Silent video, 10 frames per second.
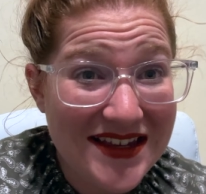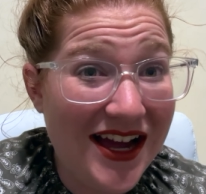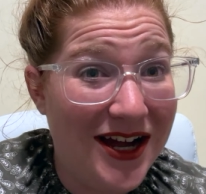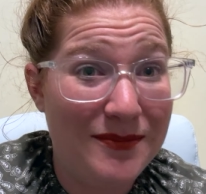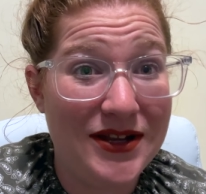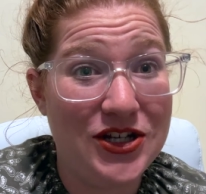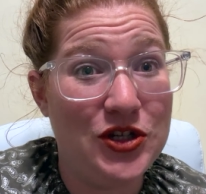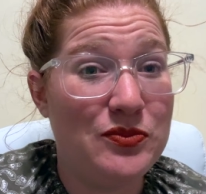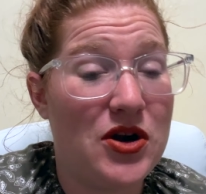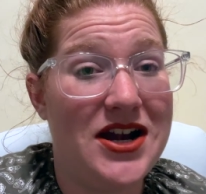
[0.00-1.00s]
um,
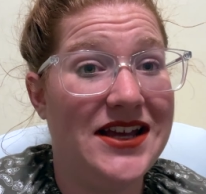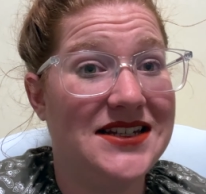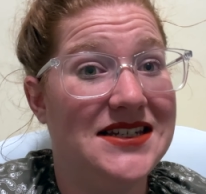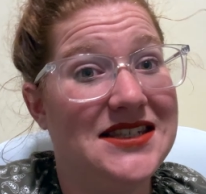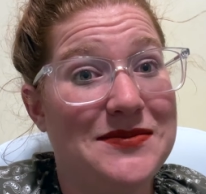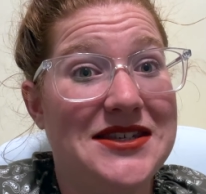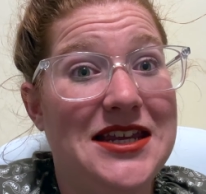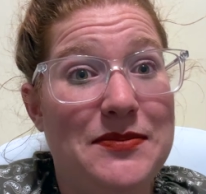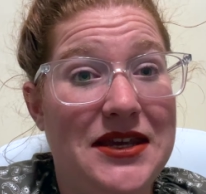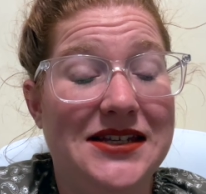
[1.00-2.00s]
new products and some
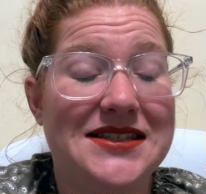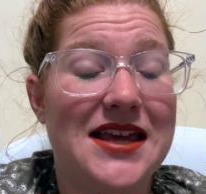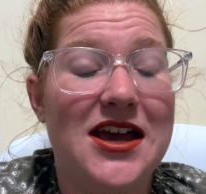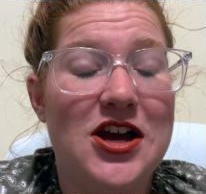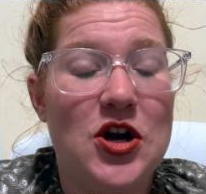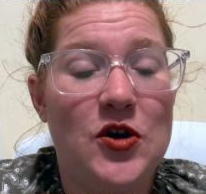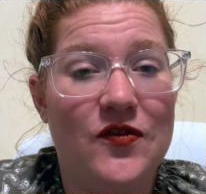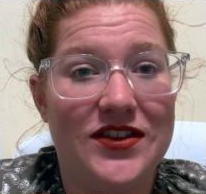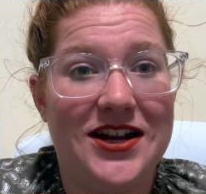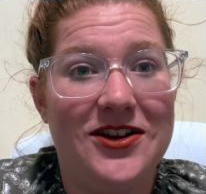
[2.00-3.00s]
sneak peeks
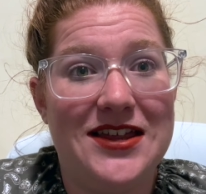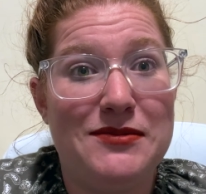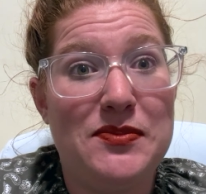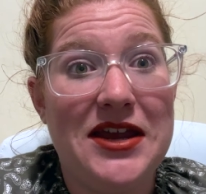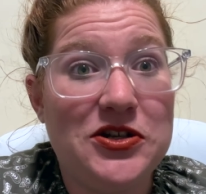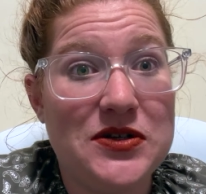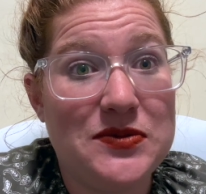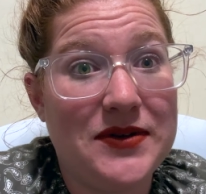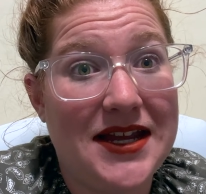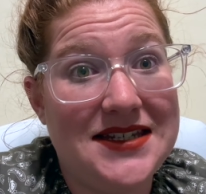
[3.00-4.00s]
over there that my patrons
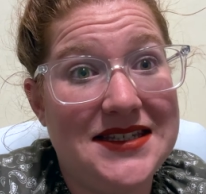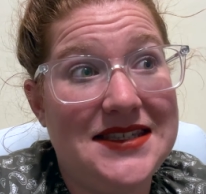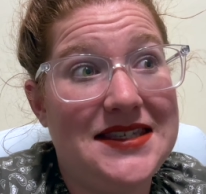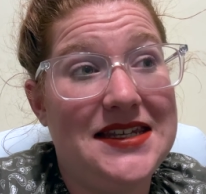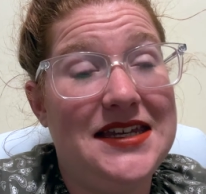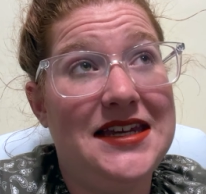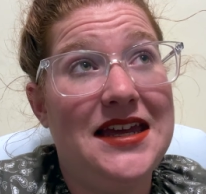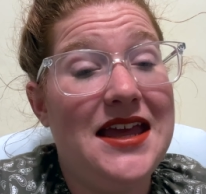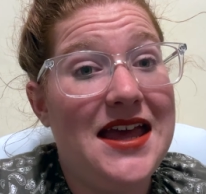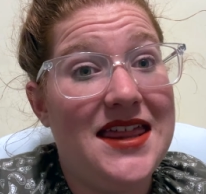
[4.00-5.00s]
will get to see
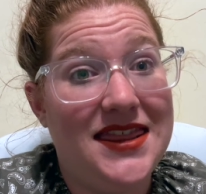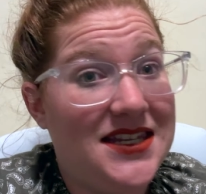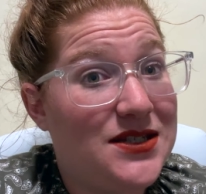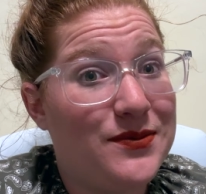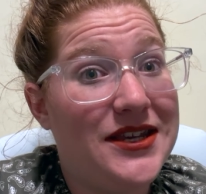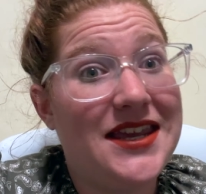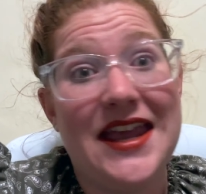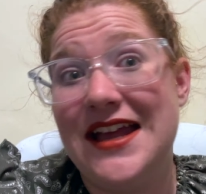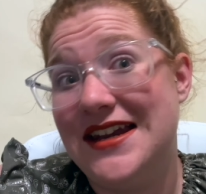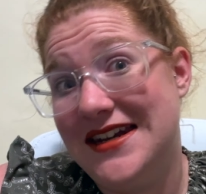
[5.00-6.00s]
this week
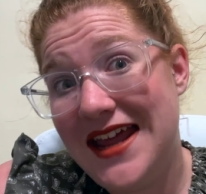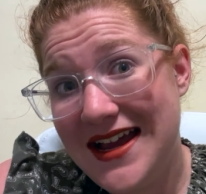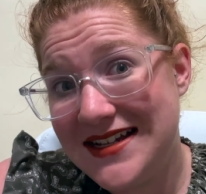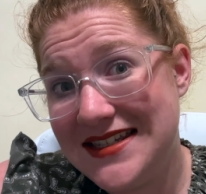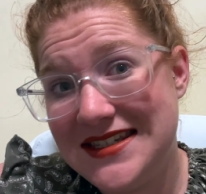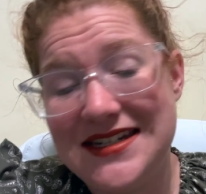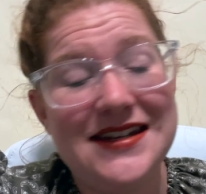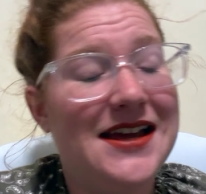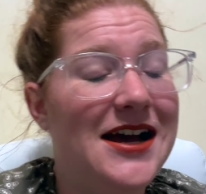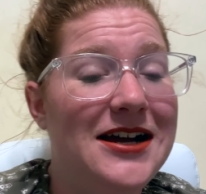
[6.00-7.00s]
and next.
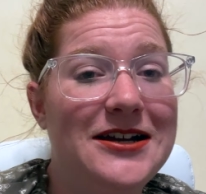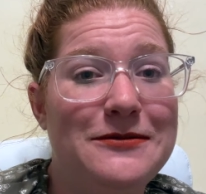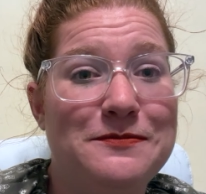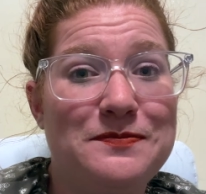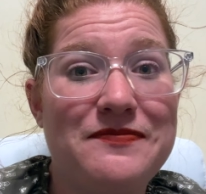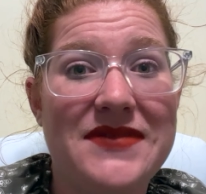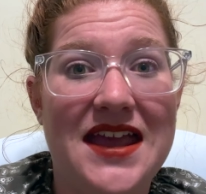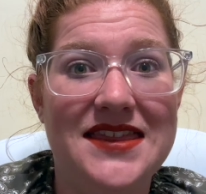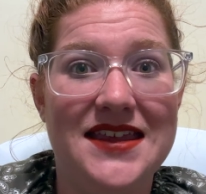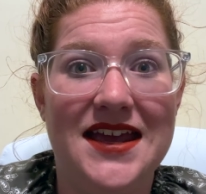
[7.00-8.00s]
Um,
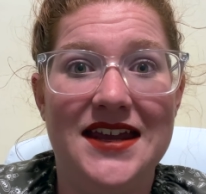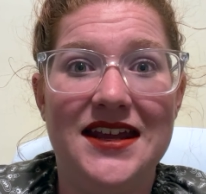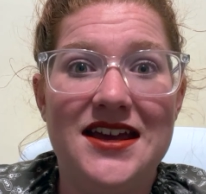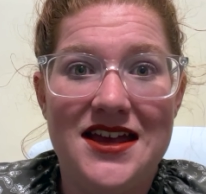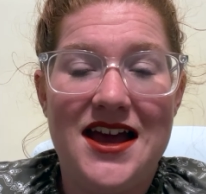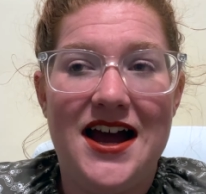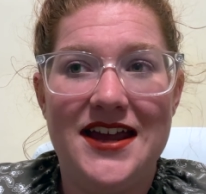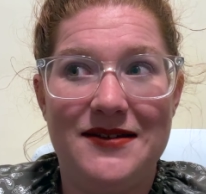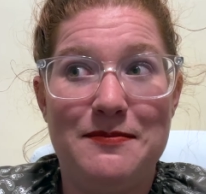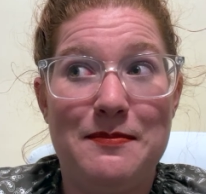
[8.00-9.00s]
and then
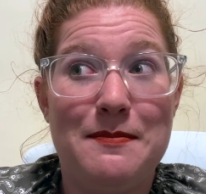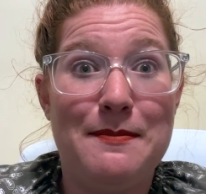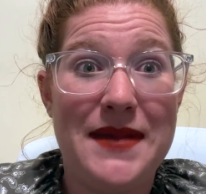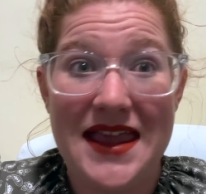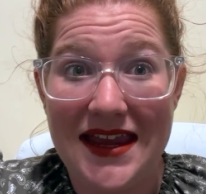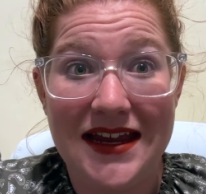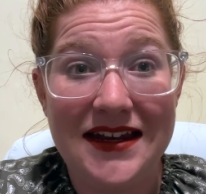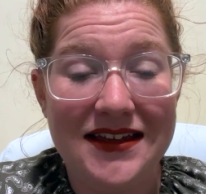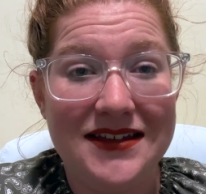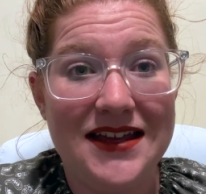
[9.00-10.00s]
I
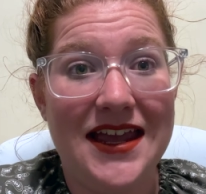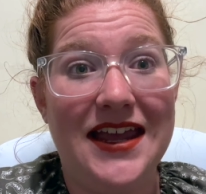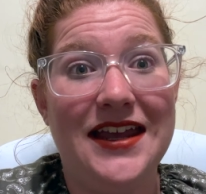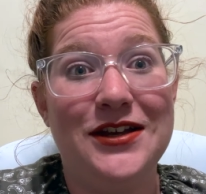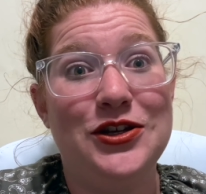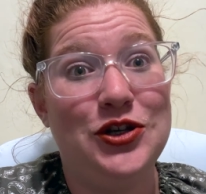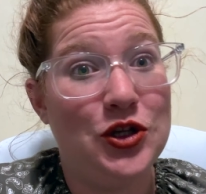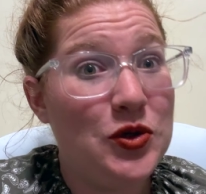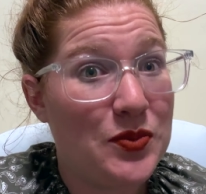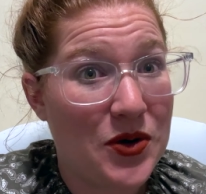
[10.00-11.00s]
made a
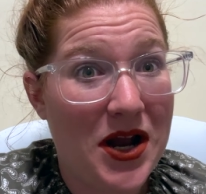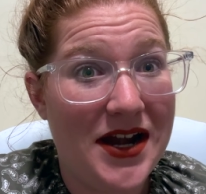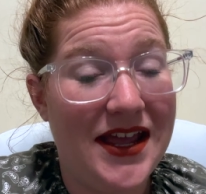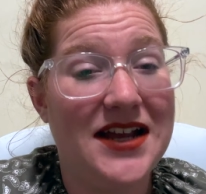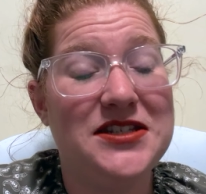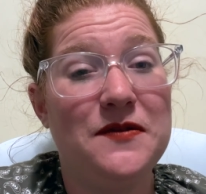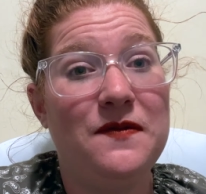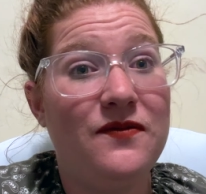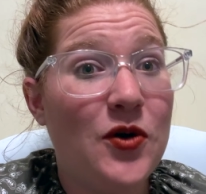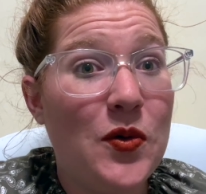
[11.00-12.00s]
new product
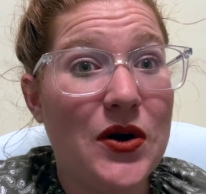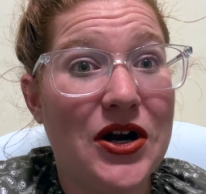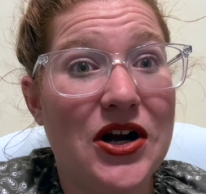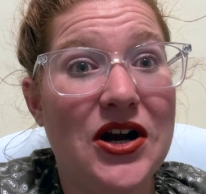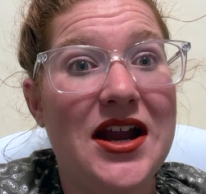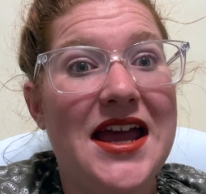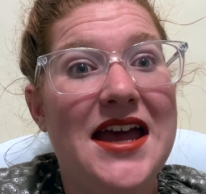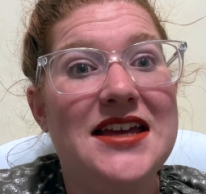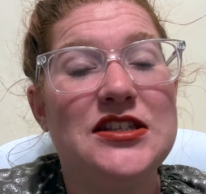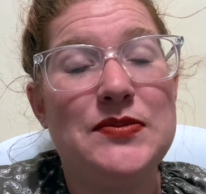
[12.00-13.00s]
for,
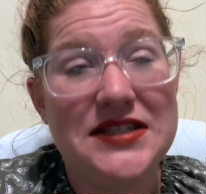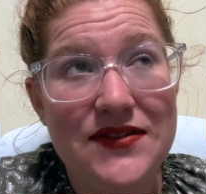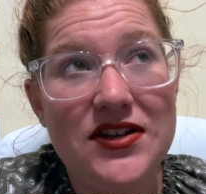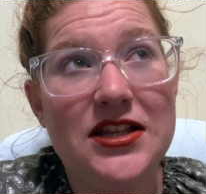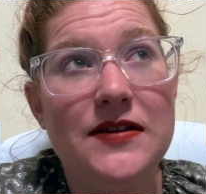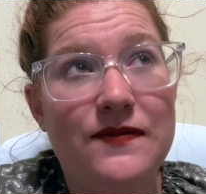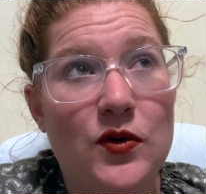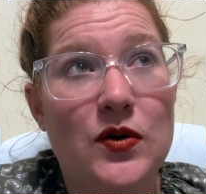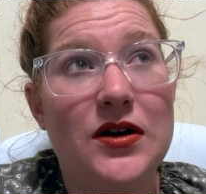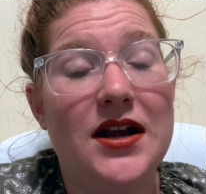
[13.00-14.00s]
specifically
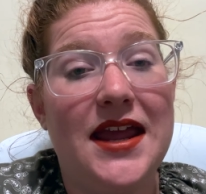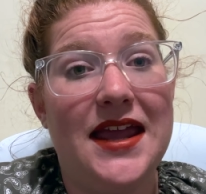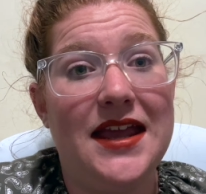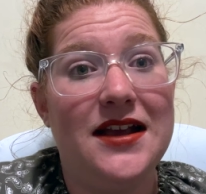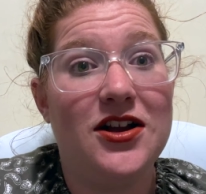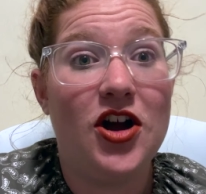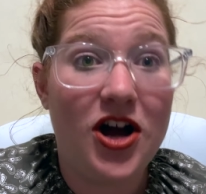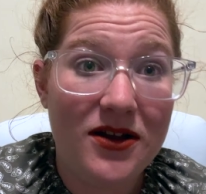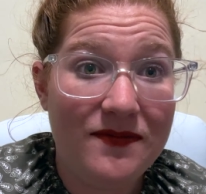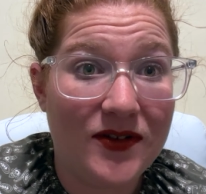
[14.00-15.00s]
for a
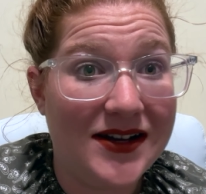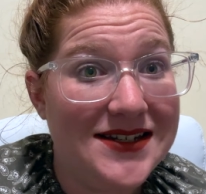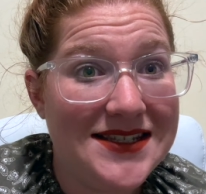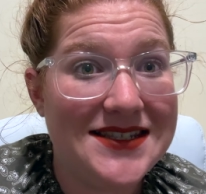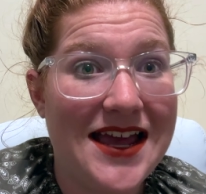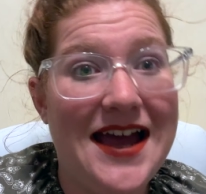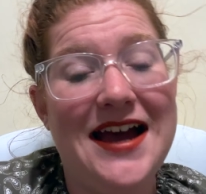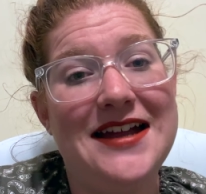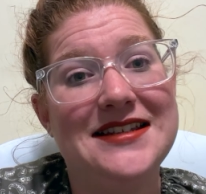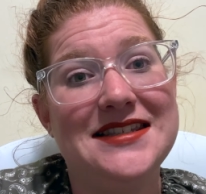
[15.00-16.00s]
conference
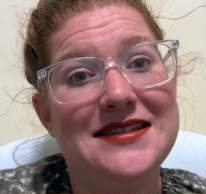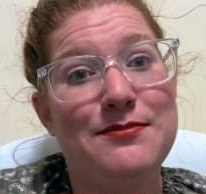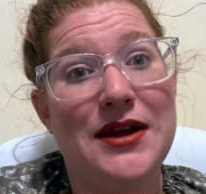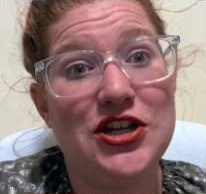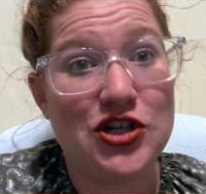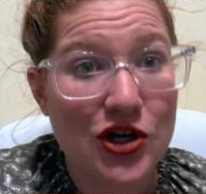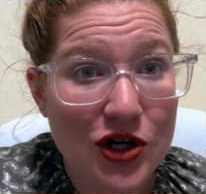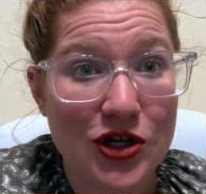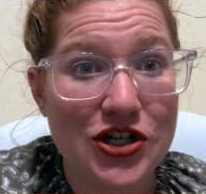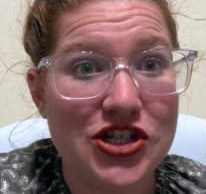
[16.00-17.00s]
at my
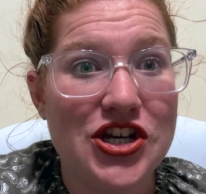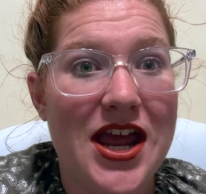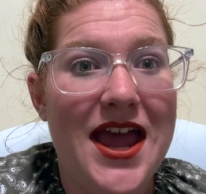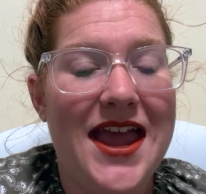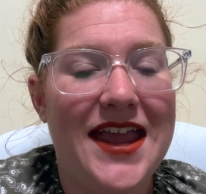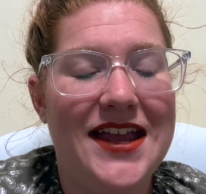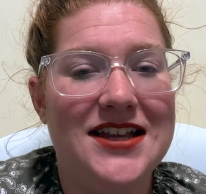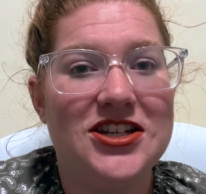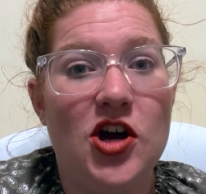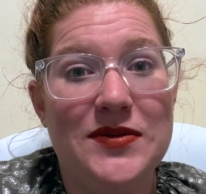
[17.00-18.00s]
church,
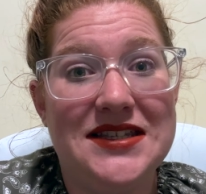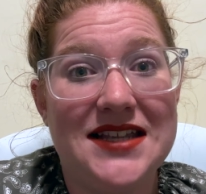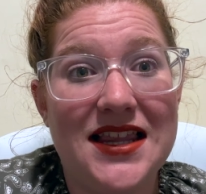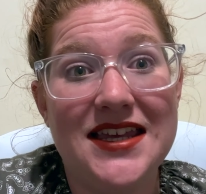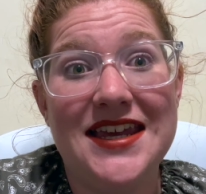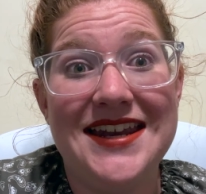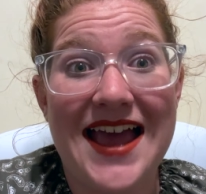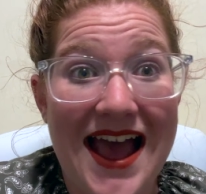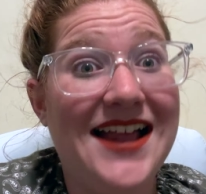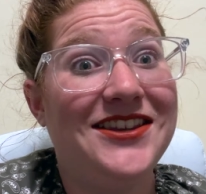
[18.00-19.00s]
and I'll be selling it
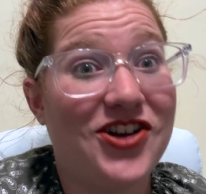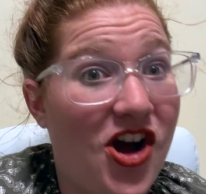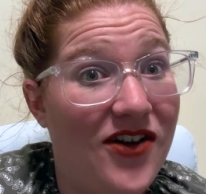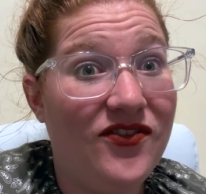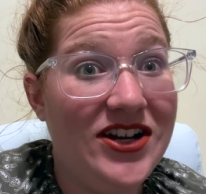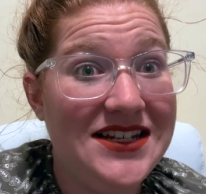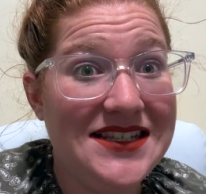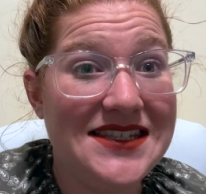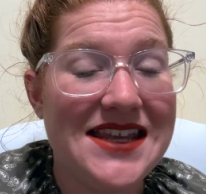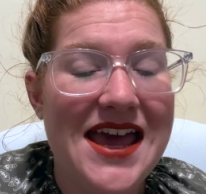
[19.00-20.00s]
at the
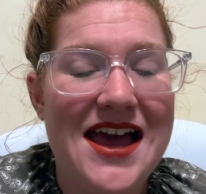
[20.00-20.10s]
conference.